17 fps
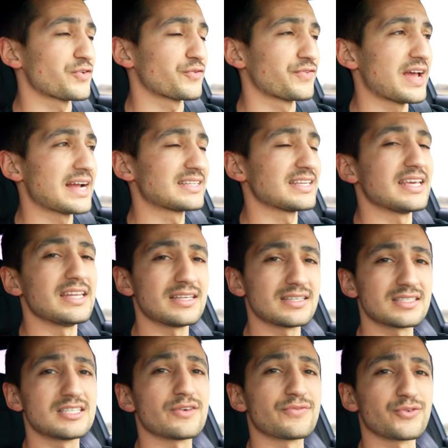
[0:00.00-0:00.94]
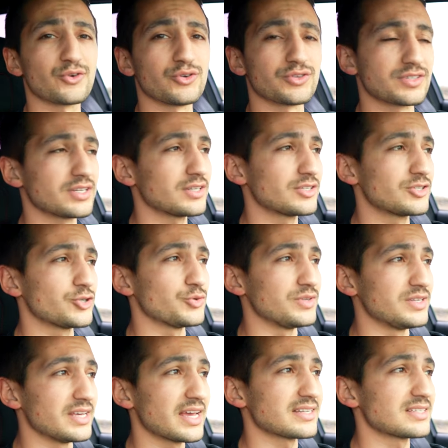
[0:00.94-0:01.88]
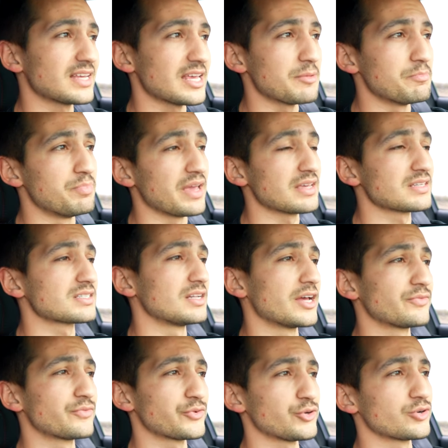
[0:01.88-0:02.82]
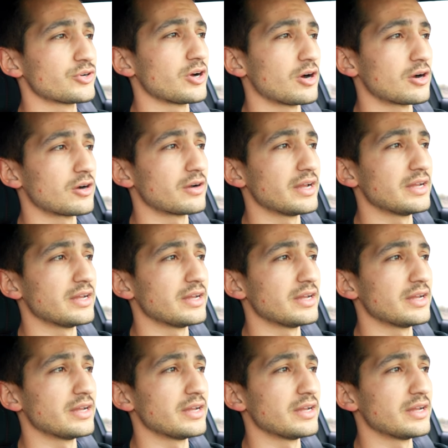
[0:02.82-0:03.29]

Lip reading: for a fact, it is difficult to get a baseline for your car